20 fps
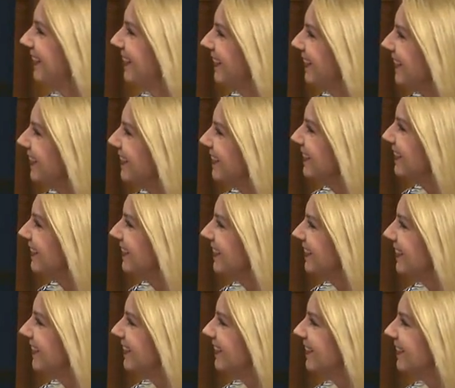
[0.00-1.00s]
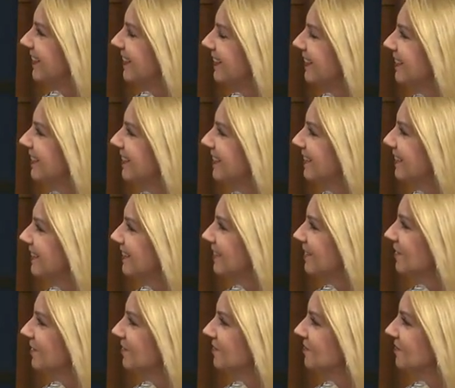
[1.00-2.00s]

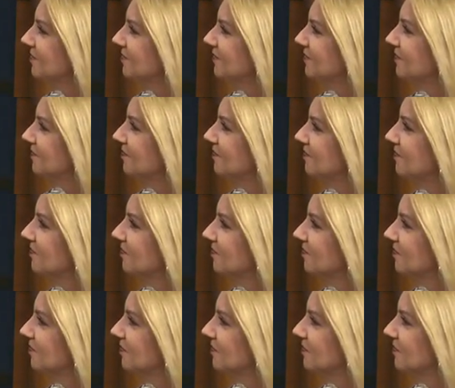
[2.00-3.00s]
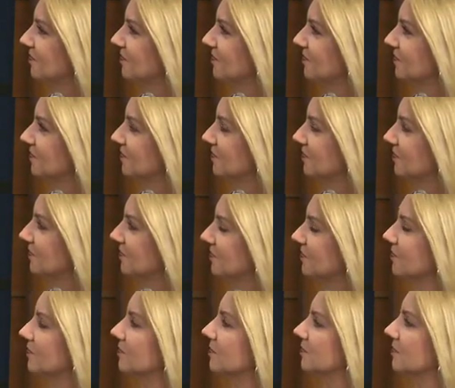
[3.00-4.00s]

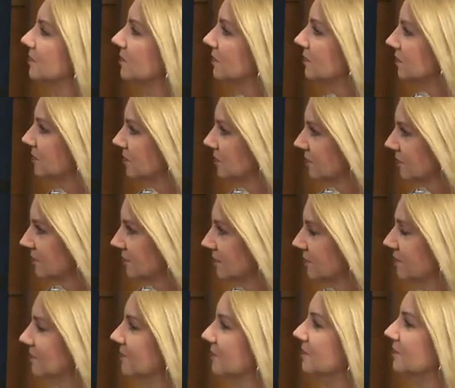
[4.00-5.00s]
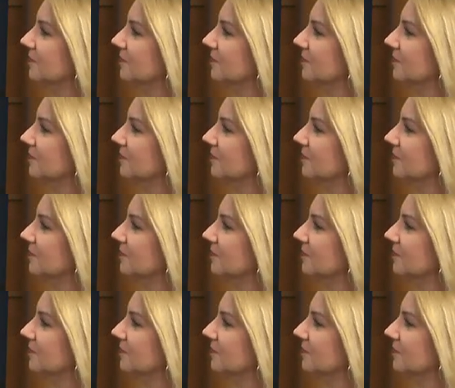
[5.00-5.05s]
This person isn't speaking.